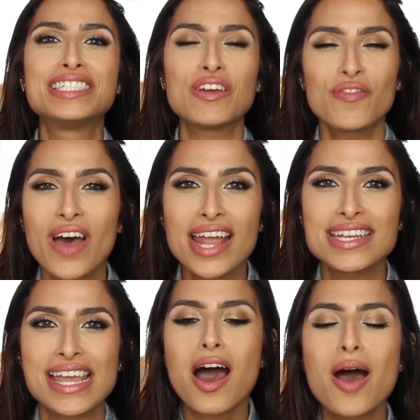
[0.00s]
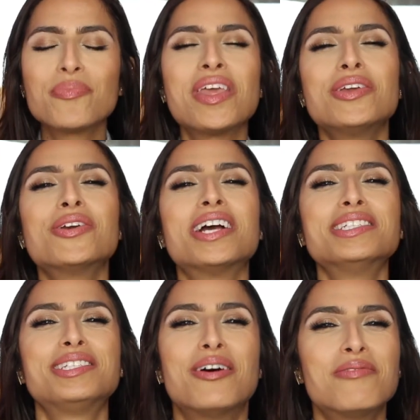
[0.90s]
to find it. Thank you
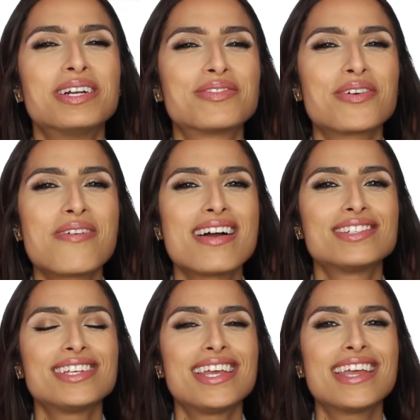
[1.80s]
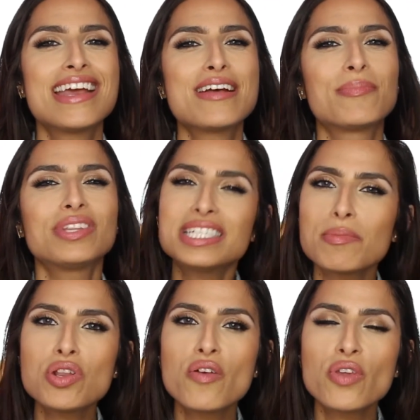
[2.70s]
guys so much for watching. Please let
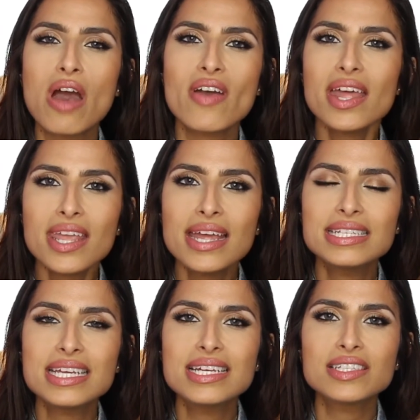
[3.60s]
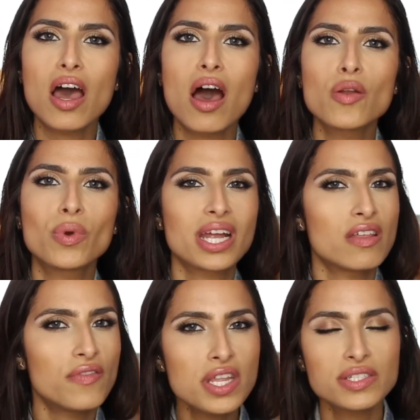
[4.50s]
me know if you have any ideas on what kind
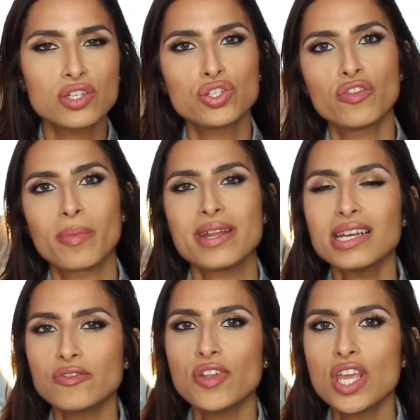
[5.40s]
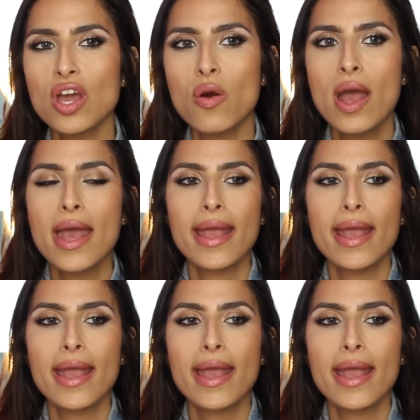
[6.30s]
of videos I should do for my next video.